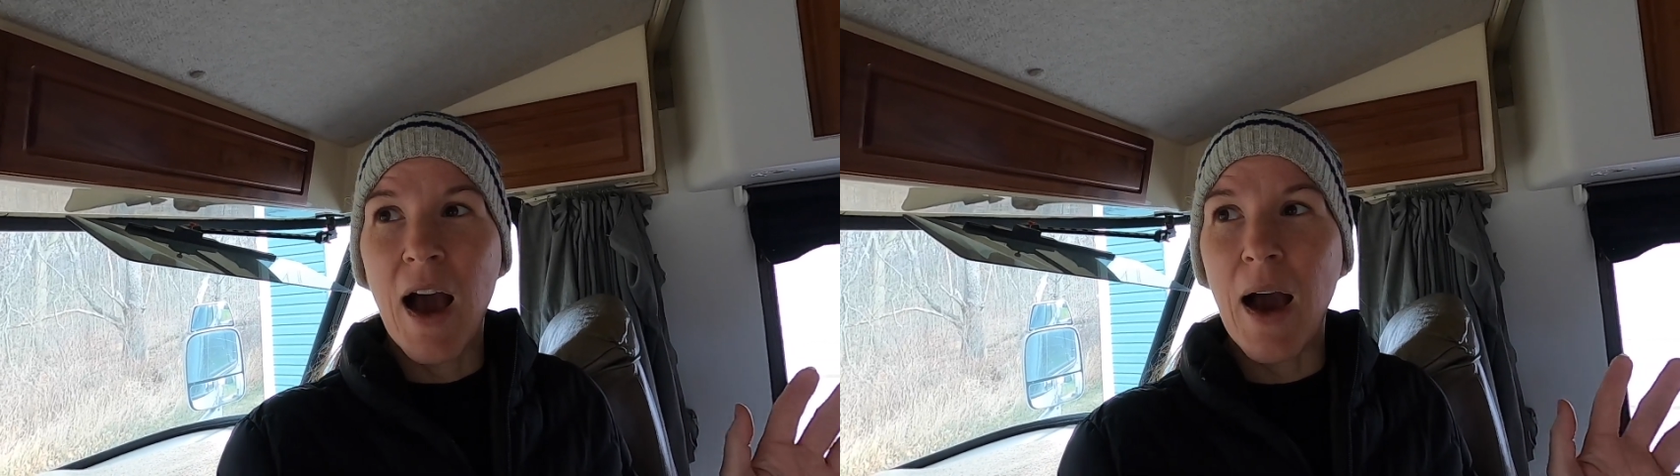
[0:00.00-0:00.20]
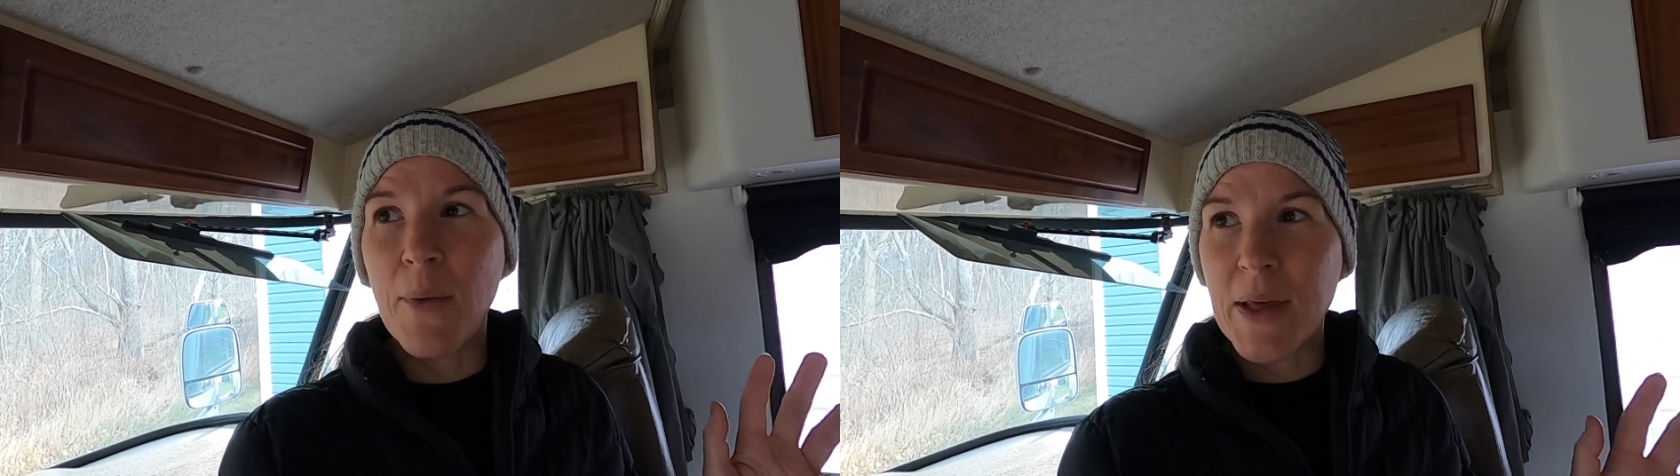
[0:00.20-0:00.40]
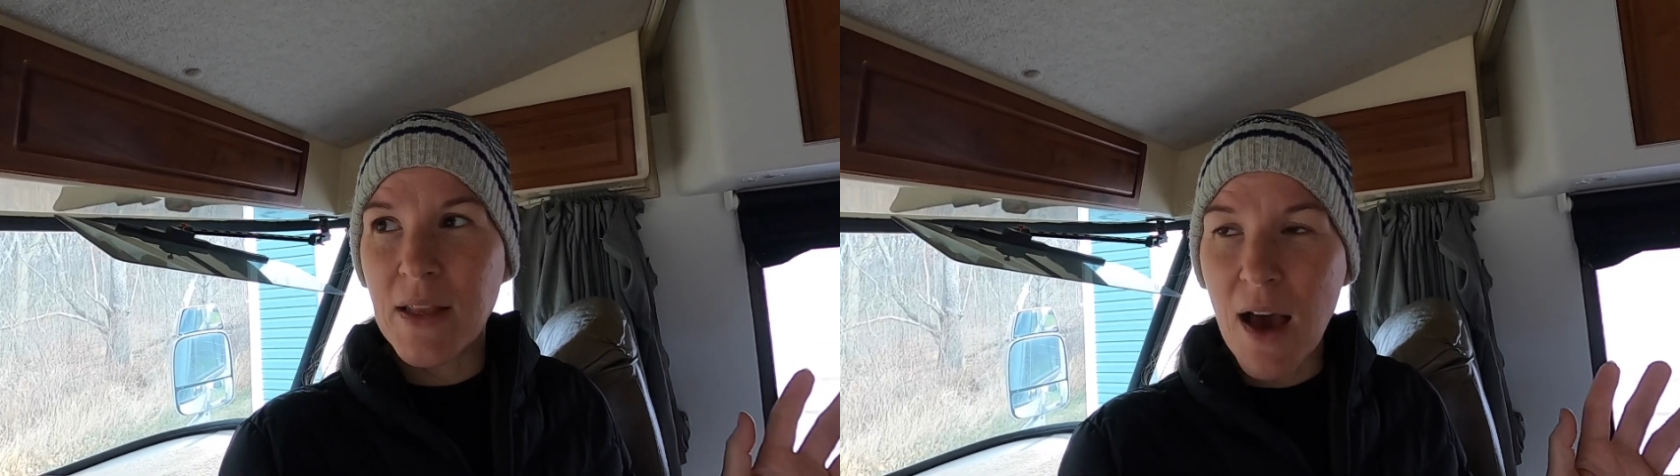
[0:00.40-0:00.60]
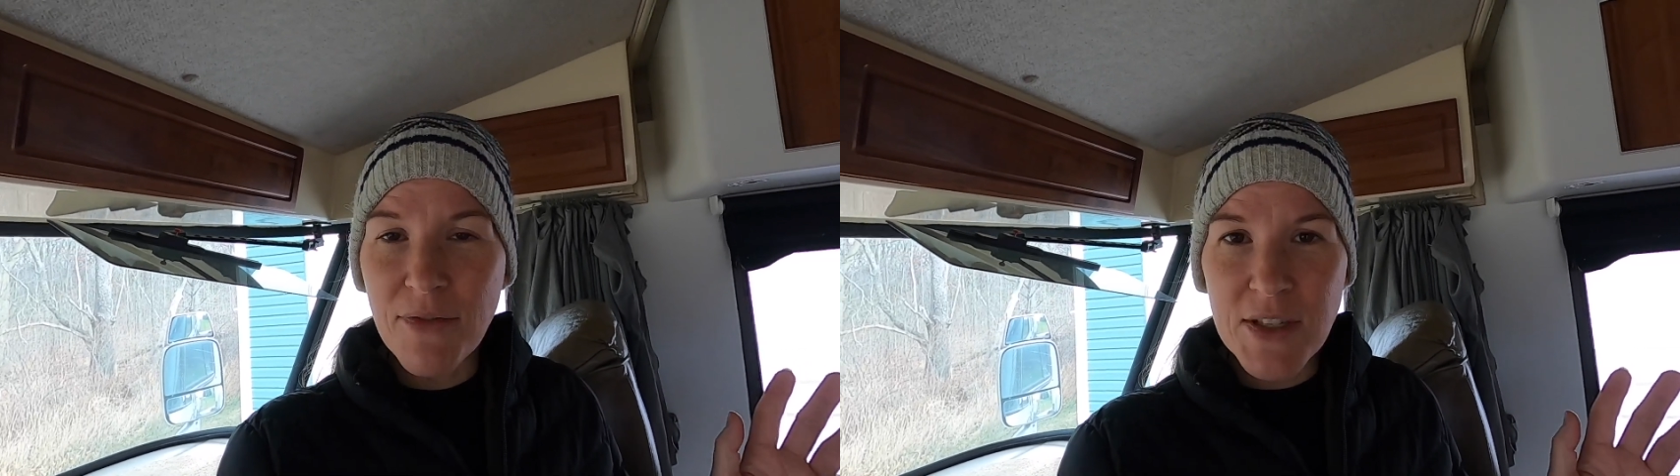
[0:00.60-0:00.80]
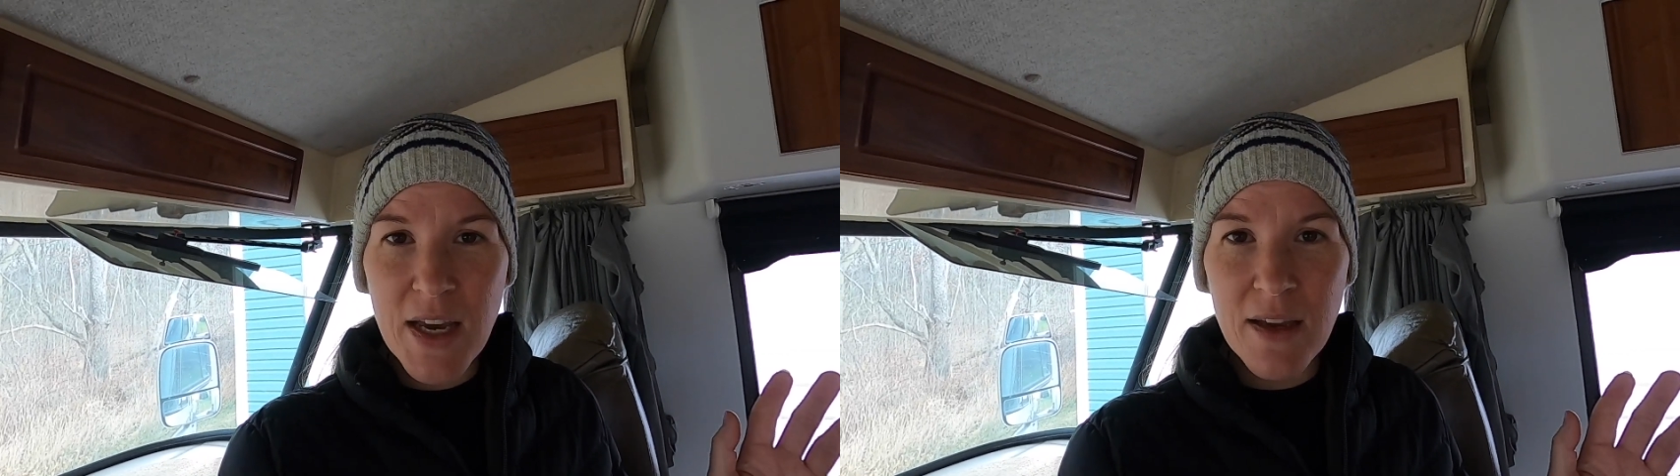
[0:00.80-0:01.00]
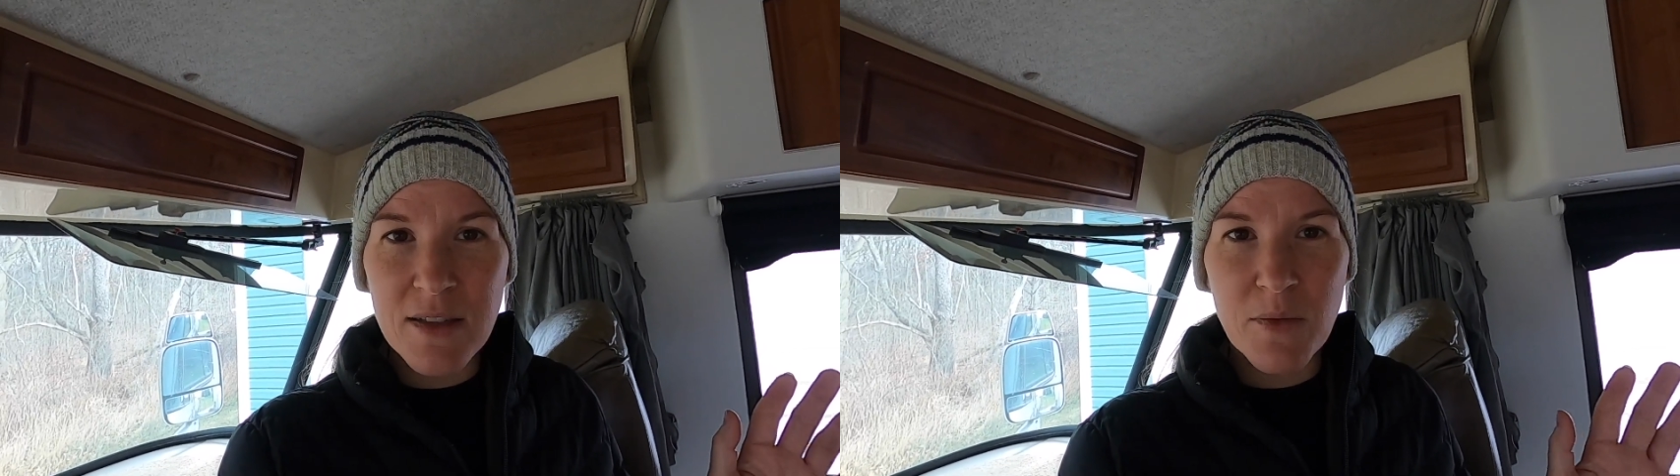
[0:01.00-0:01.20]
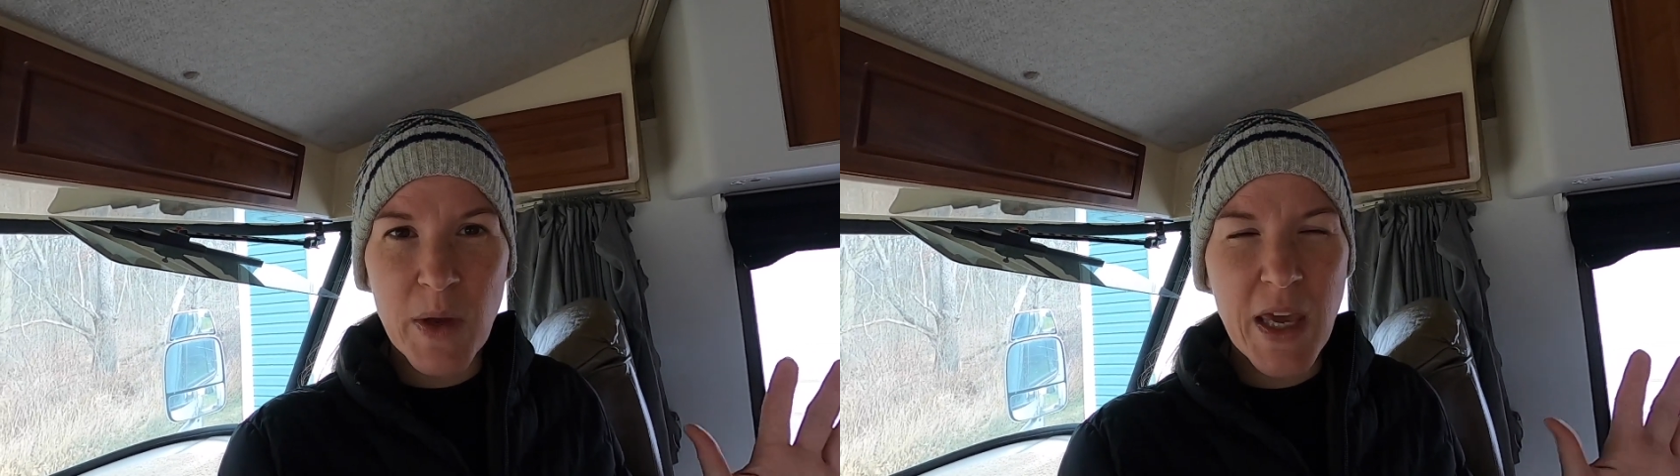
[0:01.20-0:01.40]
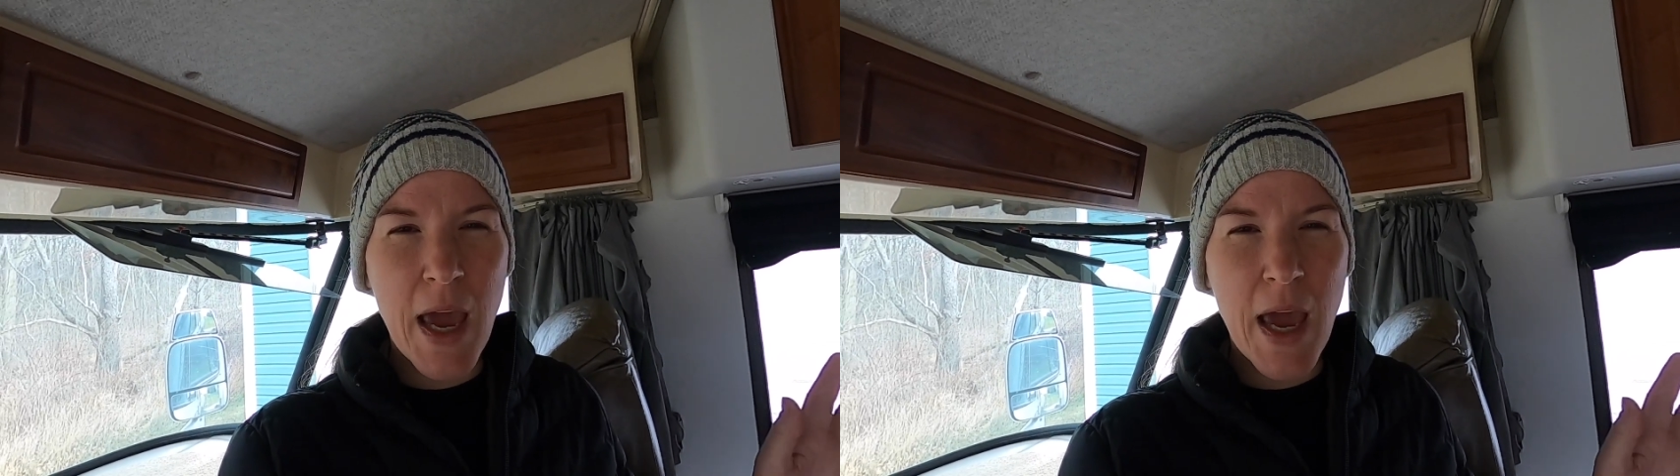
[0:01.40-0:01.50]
how we left it. We